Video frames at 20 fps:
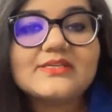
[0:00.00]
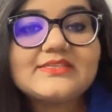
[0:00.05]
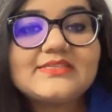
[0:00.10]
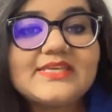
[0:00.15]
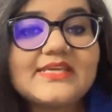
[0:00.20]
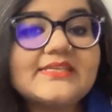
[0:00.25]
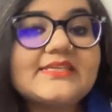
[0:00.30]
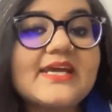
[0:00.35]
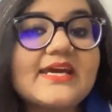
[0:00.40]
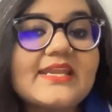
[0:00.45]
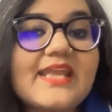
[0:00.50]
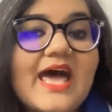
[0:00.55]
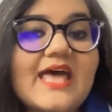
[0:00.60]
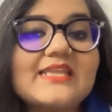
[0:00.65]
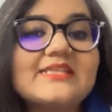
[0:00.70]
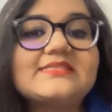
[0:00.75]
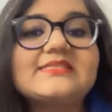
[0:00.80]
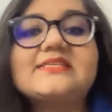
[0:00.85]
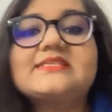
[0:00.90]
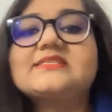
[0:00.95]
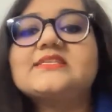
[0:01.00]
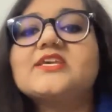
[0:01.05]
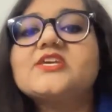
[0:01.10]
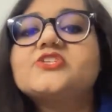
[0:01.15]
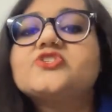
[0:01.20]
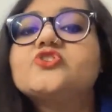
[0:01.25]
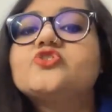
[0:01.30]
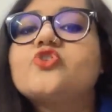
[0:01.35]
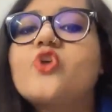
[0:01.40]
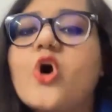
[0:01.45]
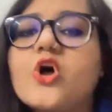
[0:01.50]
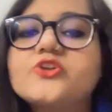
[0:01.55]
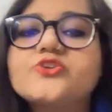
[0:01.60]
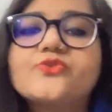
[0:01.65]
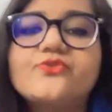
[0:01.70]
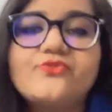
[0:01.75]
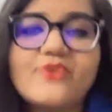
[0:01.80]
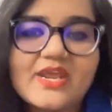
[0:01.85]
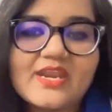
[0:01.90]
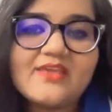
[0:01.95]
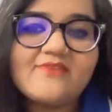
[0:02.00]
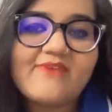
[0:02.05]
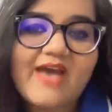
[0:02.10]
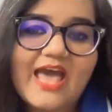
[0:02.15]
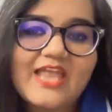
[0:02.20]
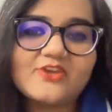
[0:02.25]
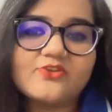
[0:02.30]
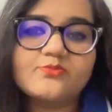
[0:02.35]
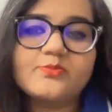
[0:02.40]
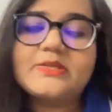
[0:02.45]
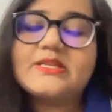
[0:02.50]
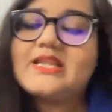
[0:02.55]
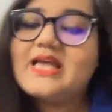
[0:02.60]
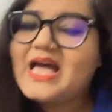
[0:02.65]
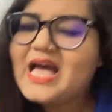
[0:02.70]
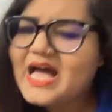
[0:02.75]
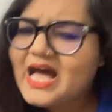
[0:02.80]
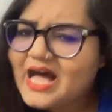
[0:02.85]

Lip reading: Data analysis is not very valuable